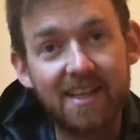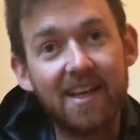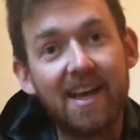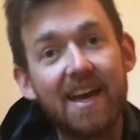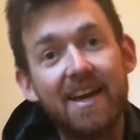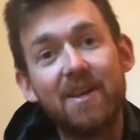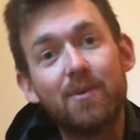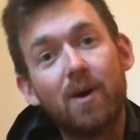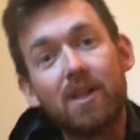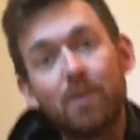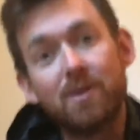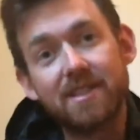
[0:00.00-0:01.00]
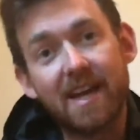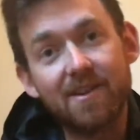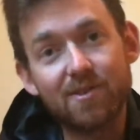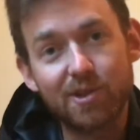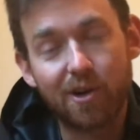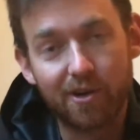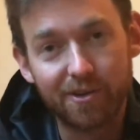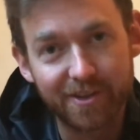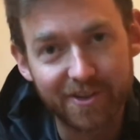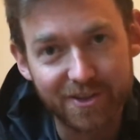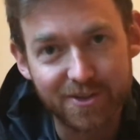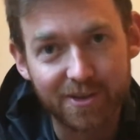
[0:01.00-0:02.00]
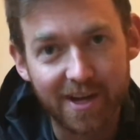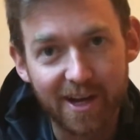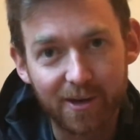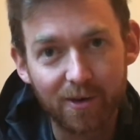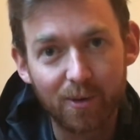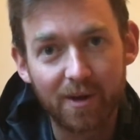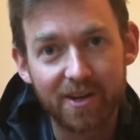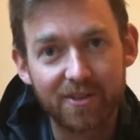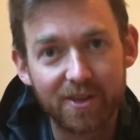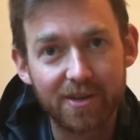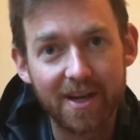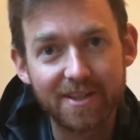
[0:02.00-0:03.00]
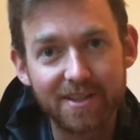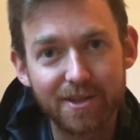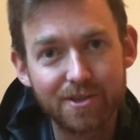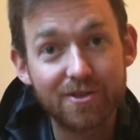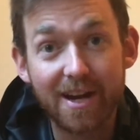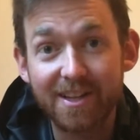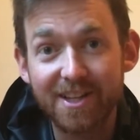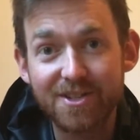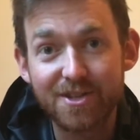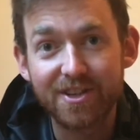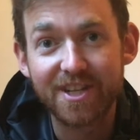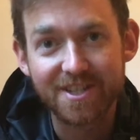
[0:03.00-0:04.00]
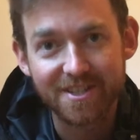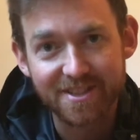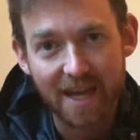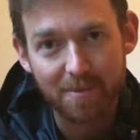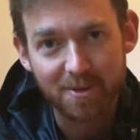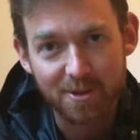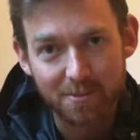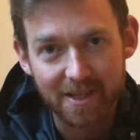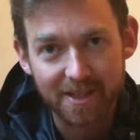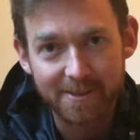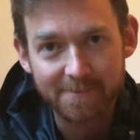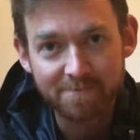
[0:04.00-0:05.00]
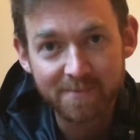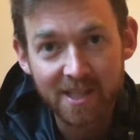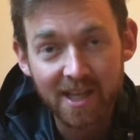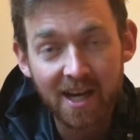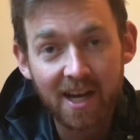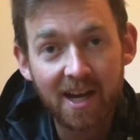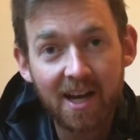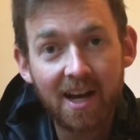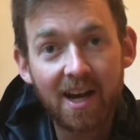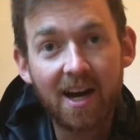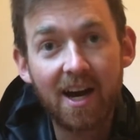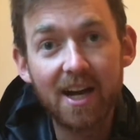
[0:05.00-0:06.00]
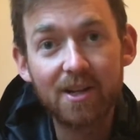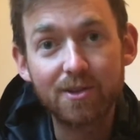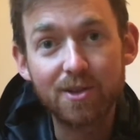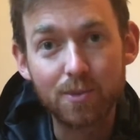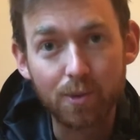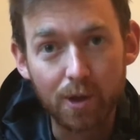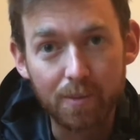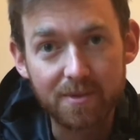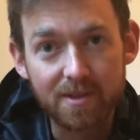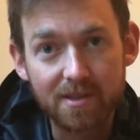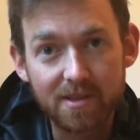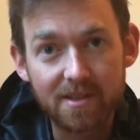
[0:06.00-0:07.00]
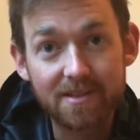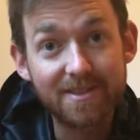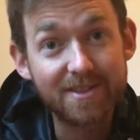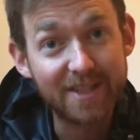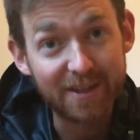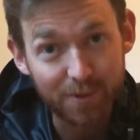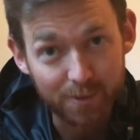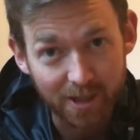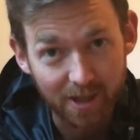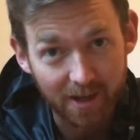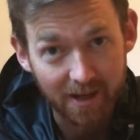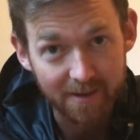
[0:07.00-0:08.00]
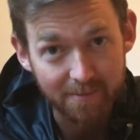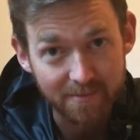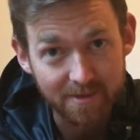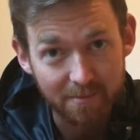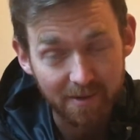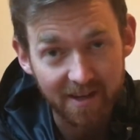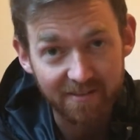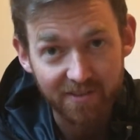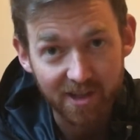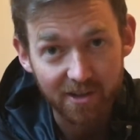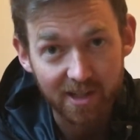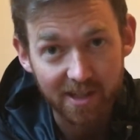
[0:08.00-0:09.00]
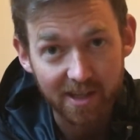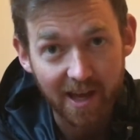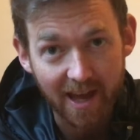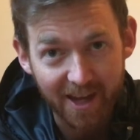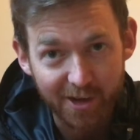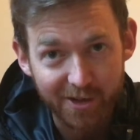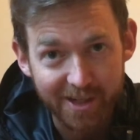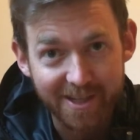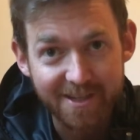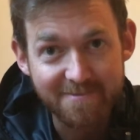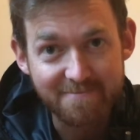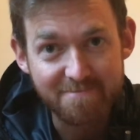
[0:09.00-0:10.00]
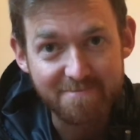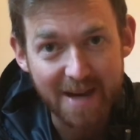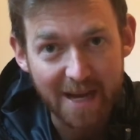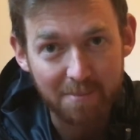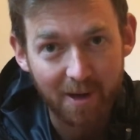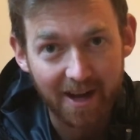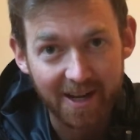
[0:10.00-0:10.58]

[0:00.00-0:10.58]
And while I was out on the trail, one of the great Australian traditions happened to me. I got swooped several times by a very angry magpie.